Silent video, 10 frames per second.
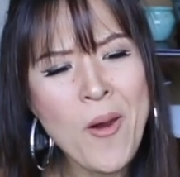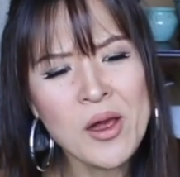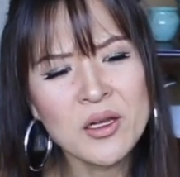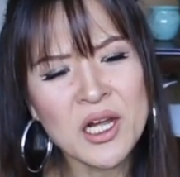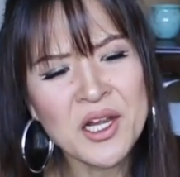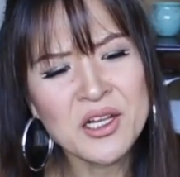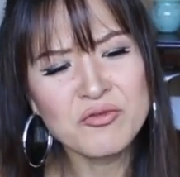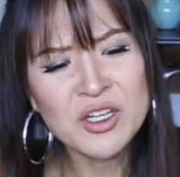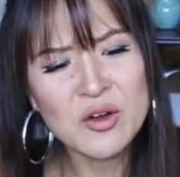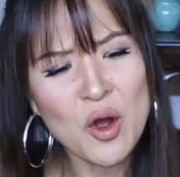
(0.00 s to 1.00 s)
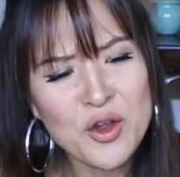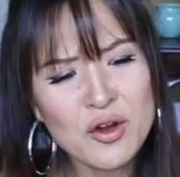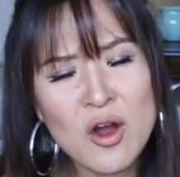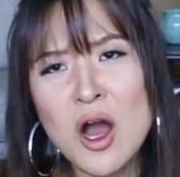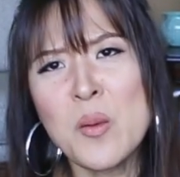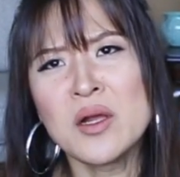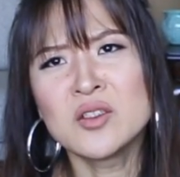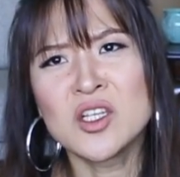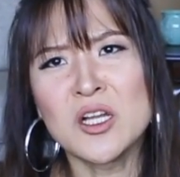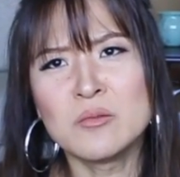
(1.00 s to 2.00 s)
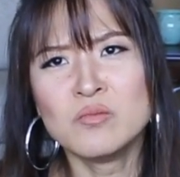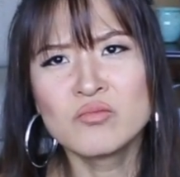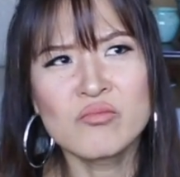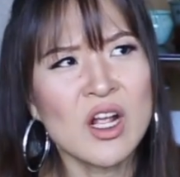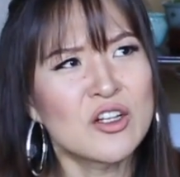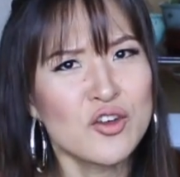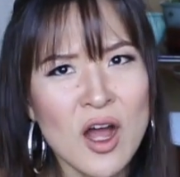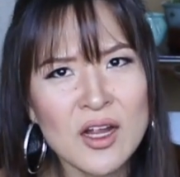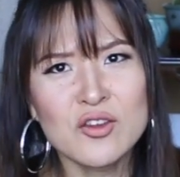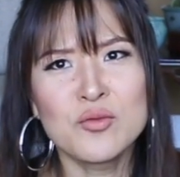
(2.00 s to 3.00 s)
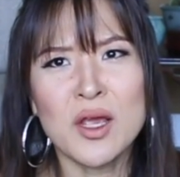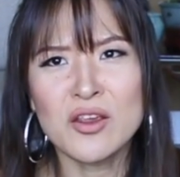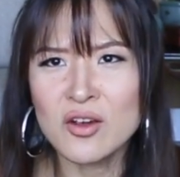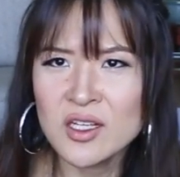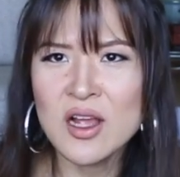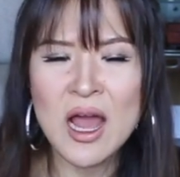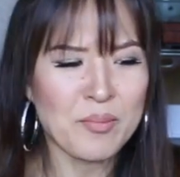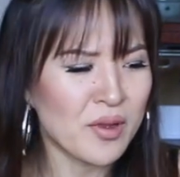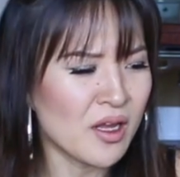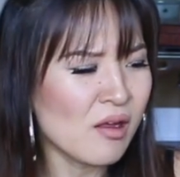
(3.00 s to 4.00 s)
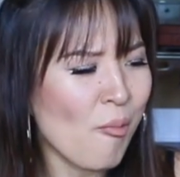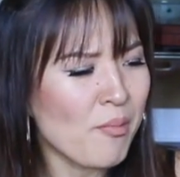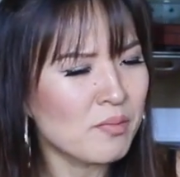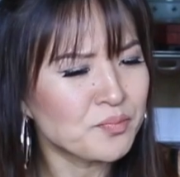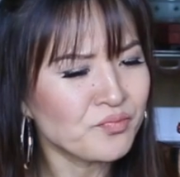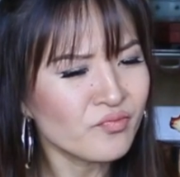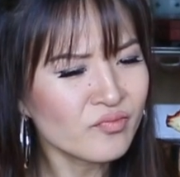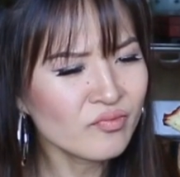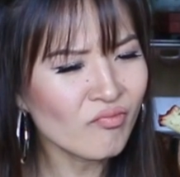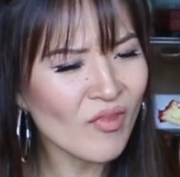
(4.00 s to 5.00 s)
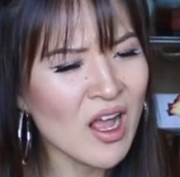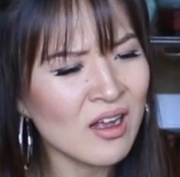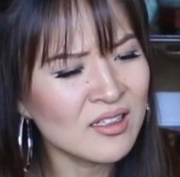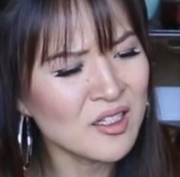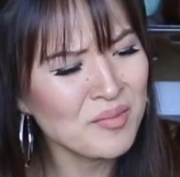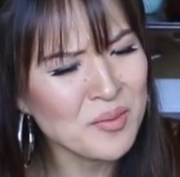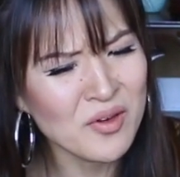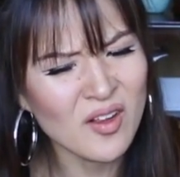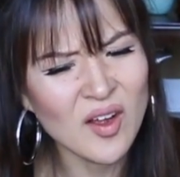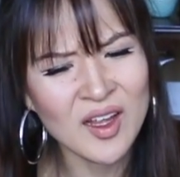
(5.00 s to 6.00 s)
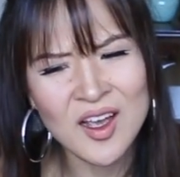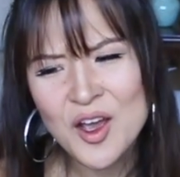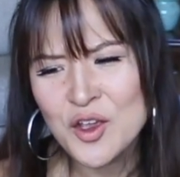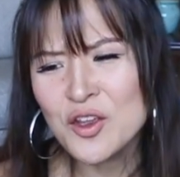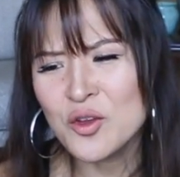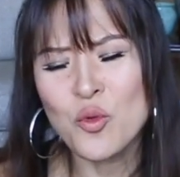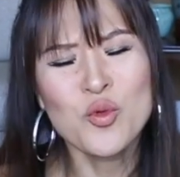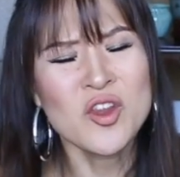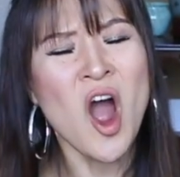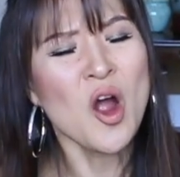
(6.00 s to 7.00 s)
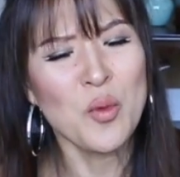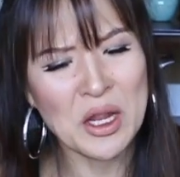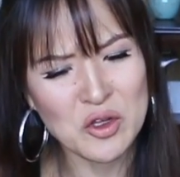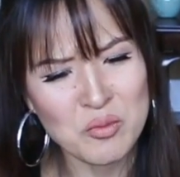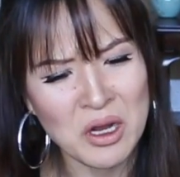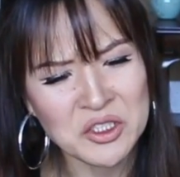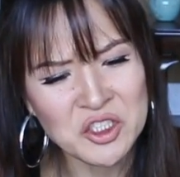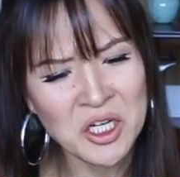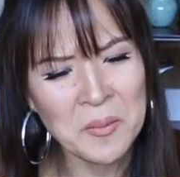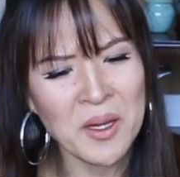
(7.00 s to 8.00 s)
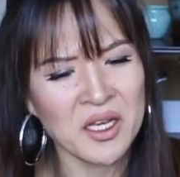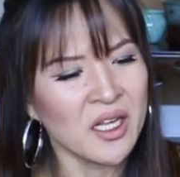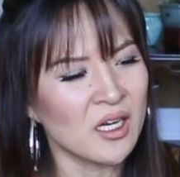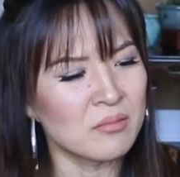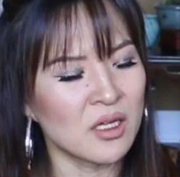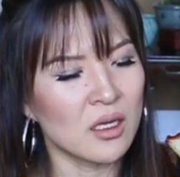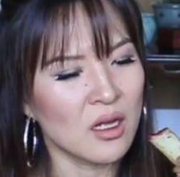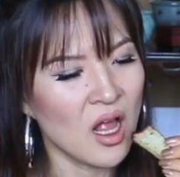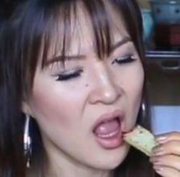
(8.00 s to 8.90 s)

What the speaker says: And I read all your comments and I try to make you guys happy. Some people are like, you talk way too much. Shut up and eat. I'm like,